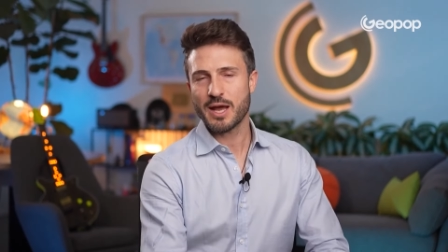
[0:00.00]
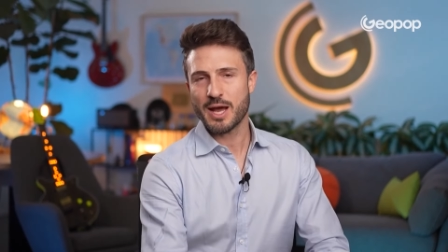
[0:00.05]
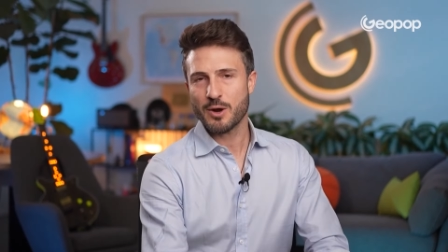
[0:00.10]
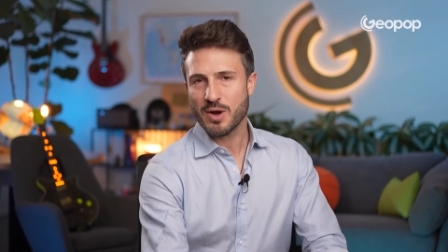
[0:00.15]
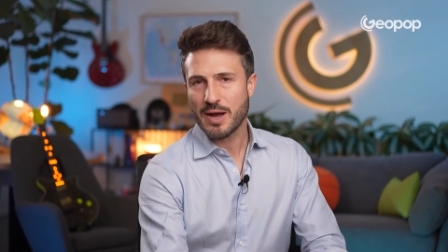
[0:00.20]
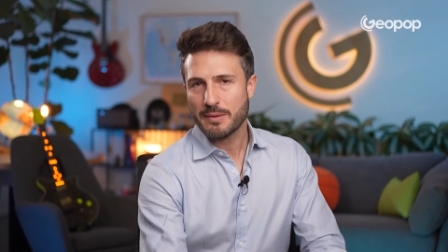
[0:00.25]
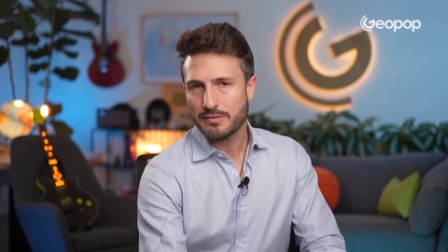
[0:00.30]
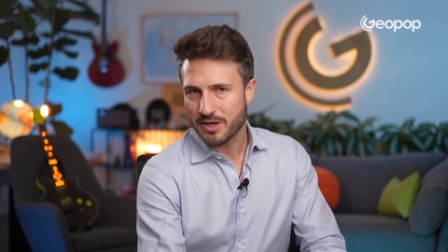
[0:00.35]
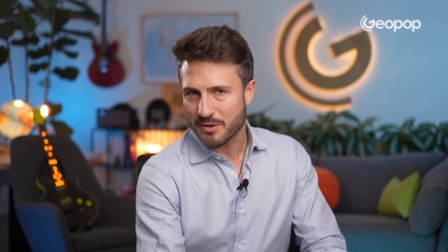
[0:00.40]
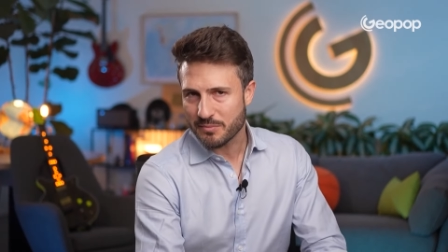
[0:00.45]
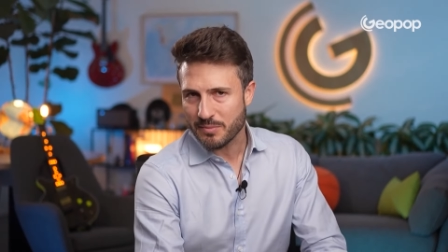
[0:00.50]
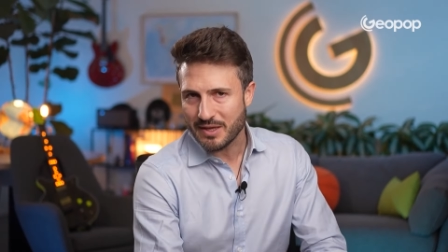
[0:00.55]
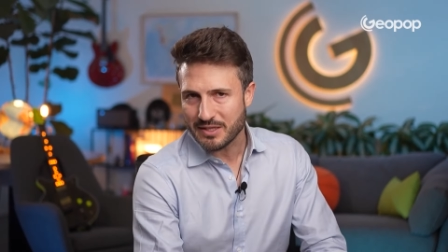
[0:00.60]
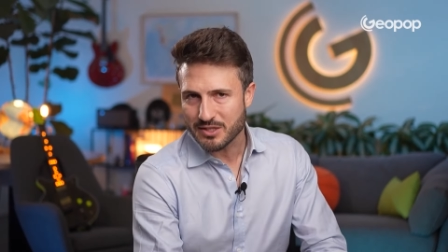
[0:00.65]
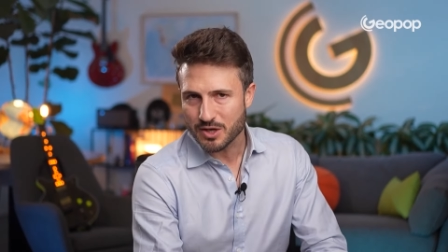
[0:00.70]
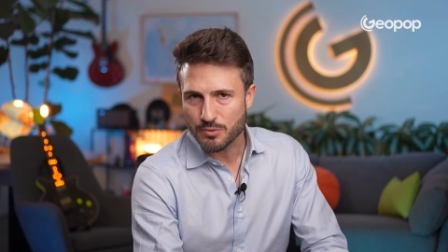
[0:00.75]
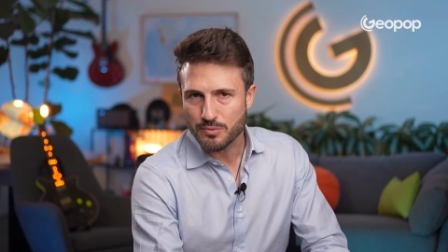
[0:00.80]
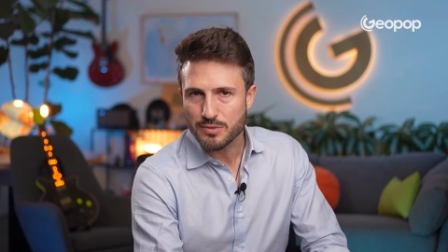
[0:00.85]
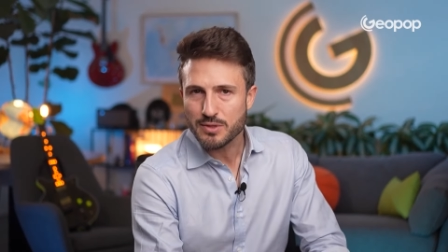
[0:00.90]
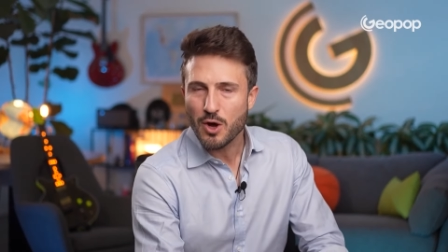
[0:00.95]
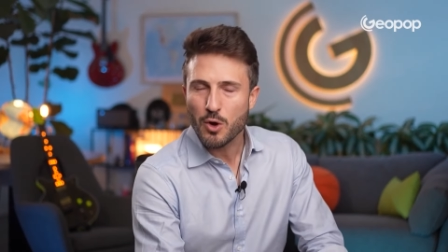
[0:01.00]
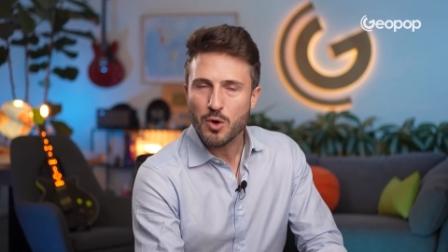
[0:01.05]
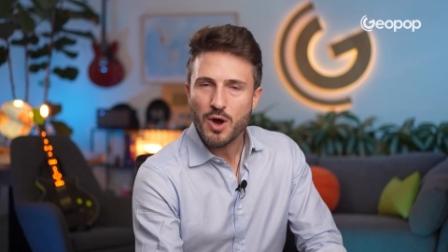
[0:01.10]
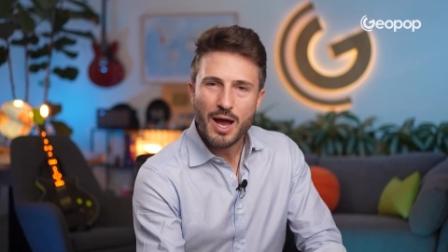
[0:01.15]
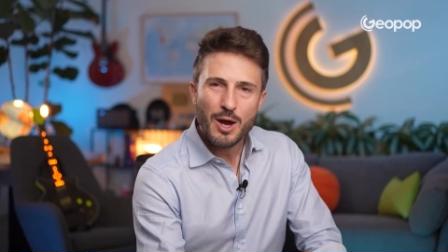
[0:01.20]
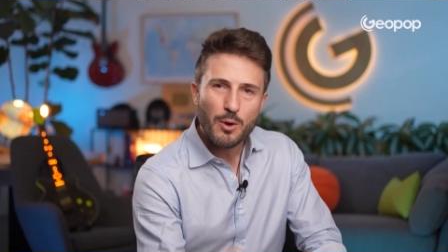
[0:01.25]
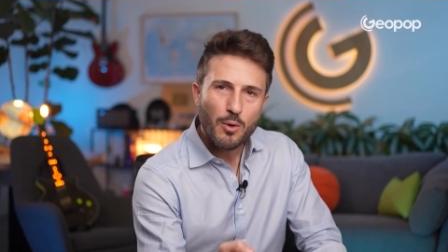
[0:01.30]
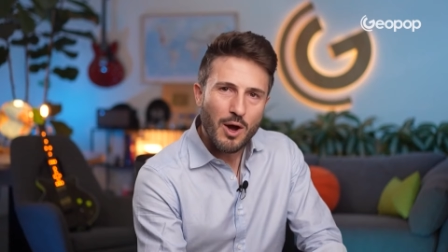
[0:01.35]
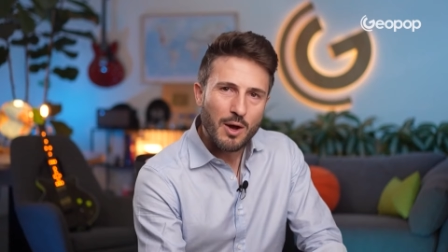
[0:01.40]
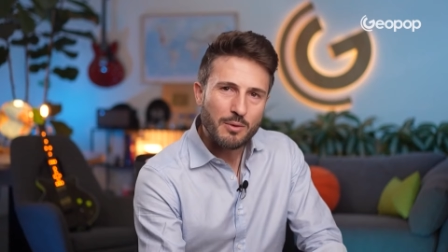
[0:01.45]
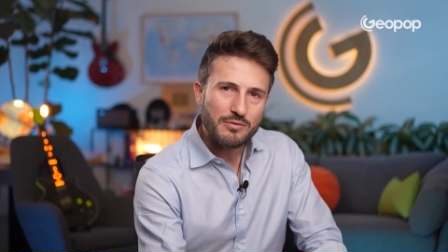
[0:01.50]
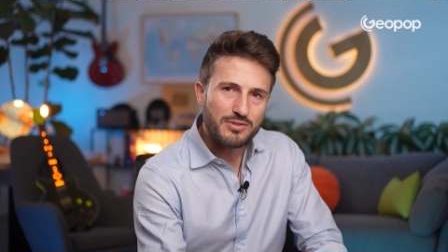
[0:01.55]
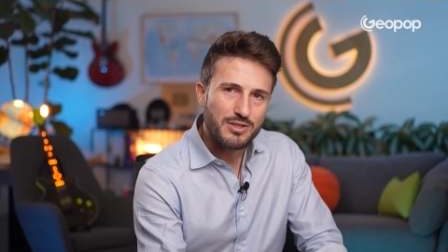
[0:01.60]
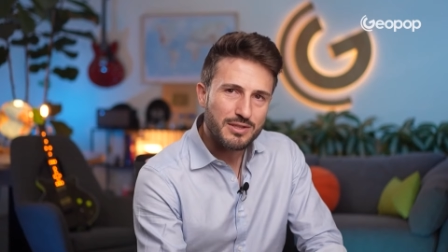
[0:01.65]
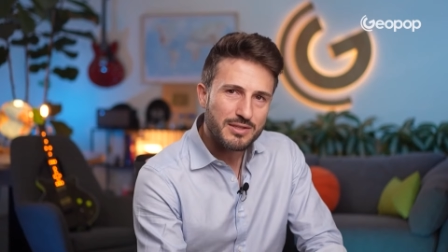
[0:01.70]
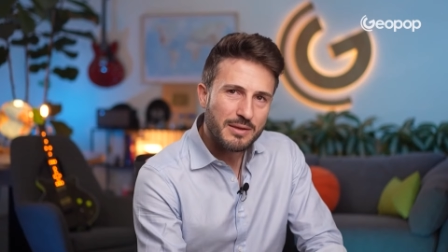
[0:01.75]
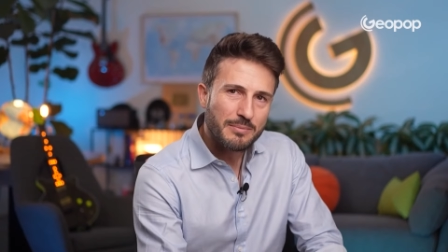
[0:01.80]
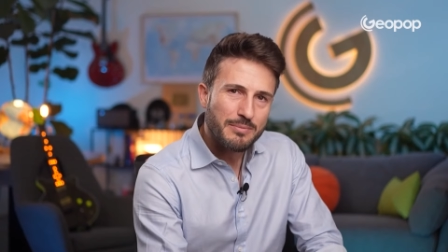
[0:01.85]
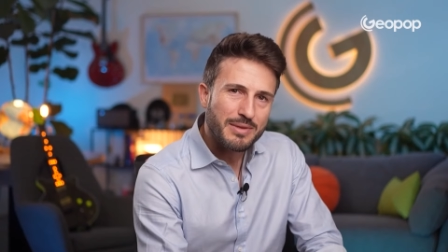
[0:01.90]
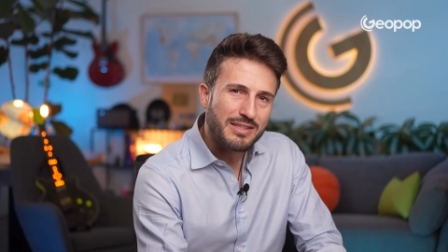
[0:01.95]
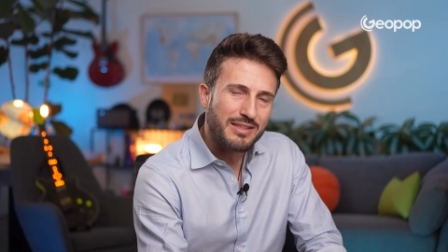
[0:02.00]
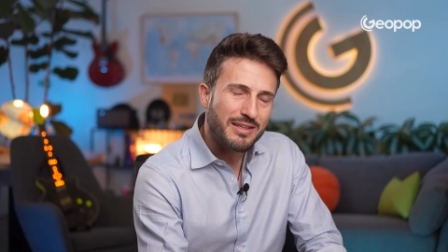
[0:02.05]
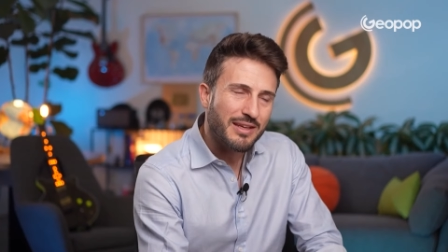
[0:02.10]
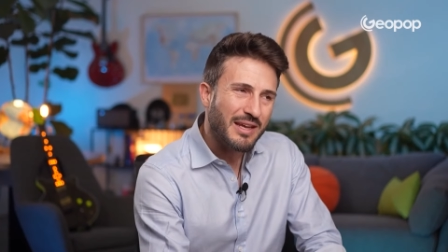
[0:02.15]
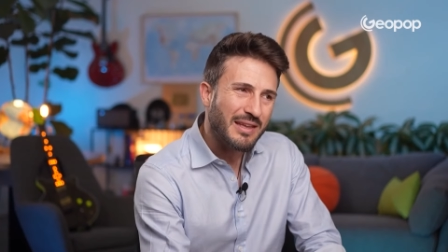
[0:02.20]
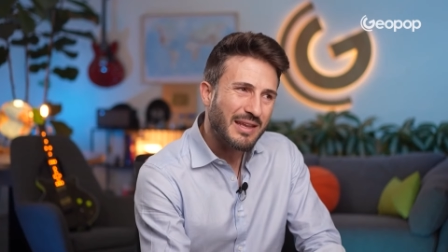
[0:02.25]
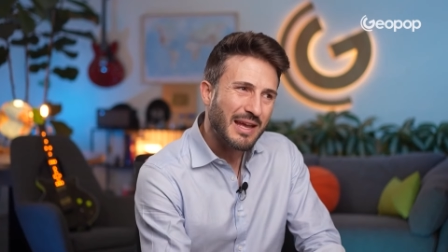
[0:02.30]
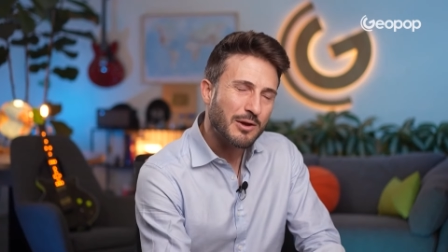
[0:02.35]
However, we don't know how often the biscuit